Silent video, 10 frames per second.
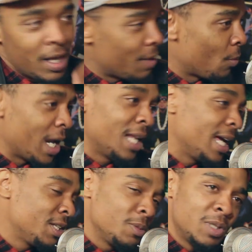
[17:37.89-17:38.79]
Would I
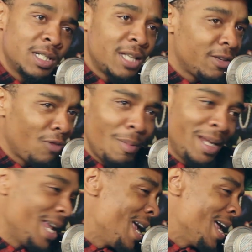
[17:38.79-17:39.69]
like some success from it?
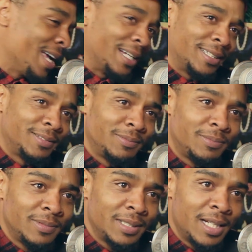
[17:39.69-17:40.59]
Yeah.
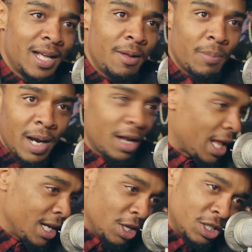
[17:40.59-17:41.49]
But all
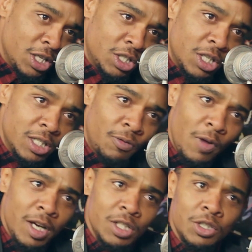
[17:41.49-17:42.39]
I know is it's a
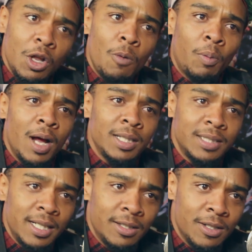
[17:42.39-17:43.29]
very slow
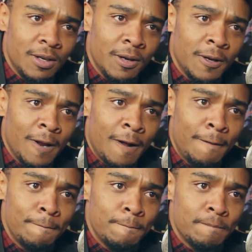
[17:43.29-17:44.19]
process, you
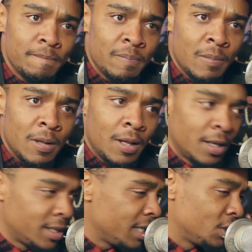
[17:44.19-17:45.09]
know? Mm-hmm.
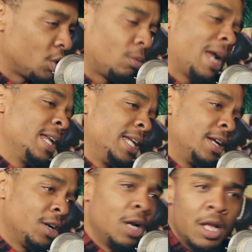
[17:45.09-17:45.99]
It takes us the right
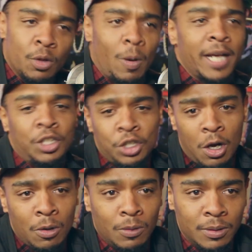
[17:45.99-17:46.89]
ear, the right
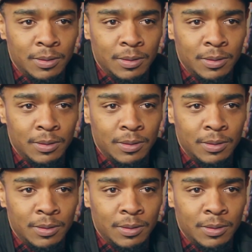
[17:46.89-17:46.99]
show.